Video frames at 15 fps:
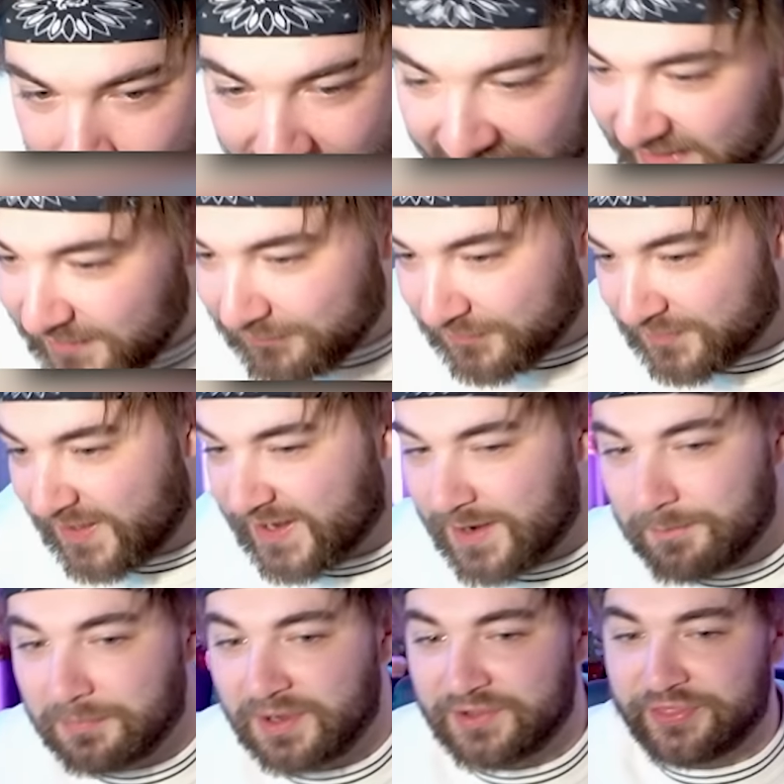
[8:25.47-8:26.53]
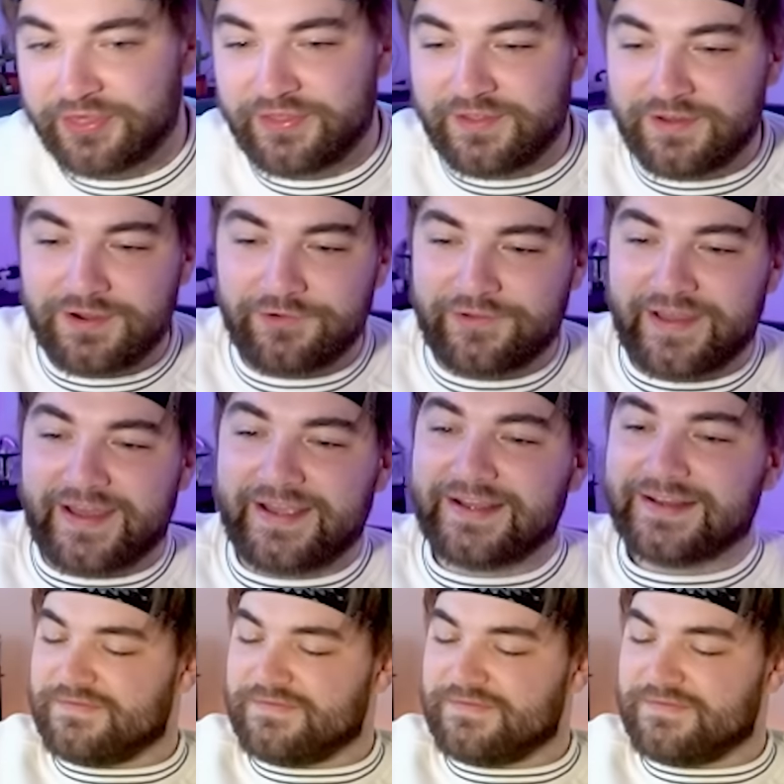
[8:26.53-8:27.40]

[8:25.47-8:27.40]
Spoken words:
Mike for like a month. Okay.